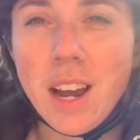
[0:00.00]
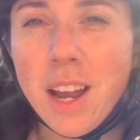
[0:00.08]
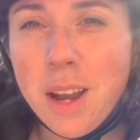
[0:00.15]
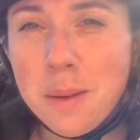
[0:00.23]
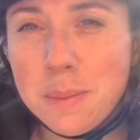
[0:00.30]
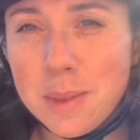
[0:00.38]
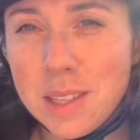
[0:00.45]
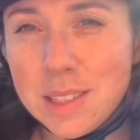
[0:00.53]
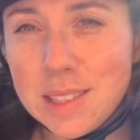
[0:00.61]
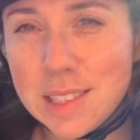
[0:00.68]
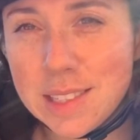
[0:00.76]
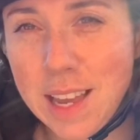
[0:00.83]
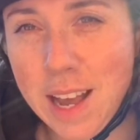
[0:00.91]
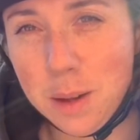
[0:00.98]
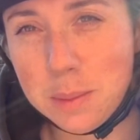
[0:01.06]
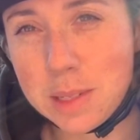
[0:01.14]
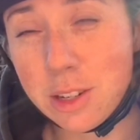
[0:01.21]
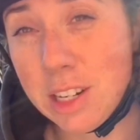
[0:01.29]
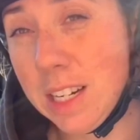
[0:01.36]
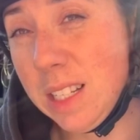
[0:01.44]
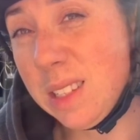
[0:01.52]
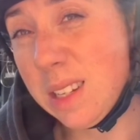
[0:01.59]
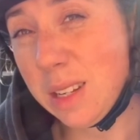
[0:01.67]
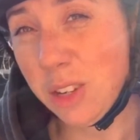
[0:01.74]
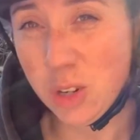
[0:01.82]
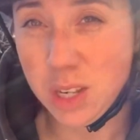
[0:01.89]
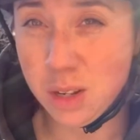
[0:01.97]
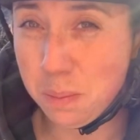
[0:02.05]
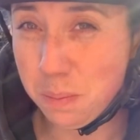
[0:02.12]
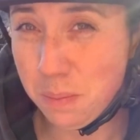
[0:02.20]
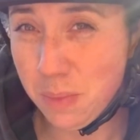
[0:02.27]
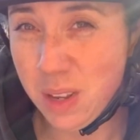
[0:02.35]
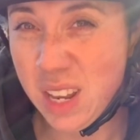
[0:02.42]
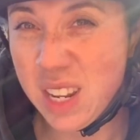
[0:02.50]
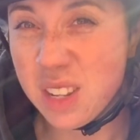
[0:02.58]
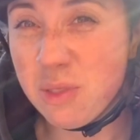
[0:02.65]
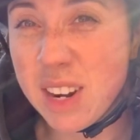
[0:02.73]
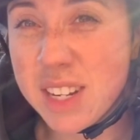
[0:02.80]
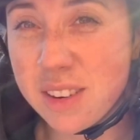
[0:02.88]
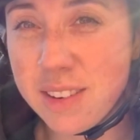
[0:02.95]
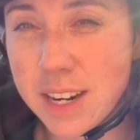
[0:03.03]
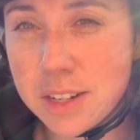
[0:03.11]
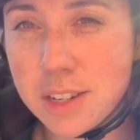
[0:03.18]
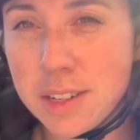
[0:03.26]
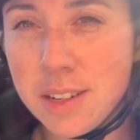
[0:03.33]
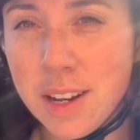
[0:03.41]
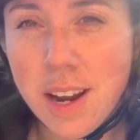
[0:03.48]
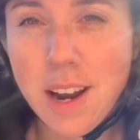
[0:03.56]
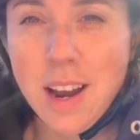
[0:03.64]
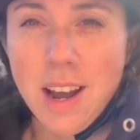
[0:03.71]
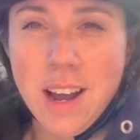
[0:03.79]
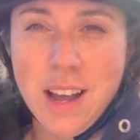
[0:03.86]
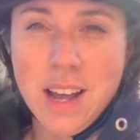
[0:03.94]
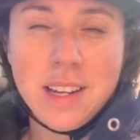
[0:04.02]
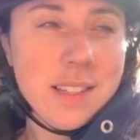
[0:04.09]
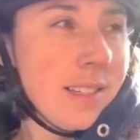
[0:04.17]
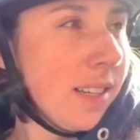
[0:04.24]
hope this has helped, or at least got you in the right direction. And